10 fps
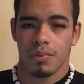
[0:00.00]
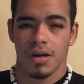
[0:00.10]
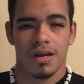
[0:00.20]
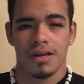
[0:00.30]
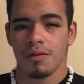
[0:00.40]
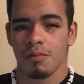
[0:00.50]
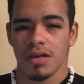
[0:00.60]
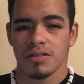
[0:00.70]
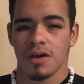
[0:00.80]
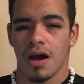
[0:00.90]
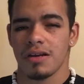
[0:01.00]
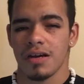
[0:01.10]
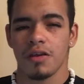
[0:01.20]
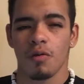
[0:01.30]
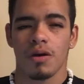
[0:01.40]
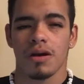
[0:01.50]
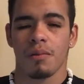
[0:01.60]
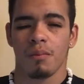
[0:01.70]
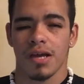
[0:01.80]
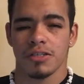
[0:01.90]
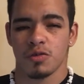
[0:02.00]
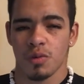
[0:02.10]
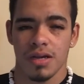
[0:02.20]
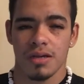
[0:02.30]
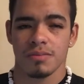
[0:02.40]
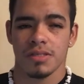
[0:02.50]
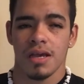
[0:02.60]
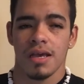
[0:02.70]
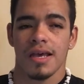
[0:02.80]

But anyways, another one of my dreams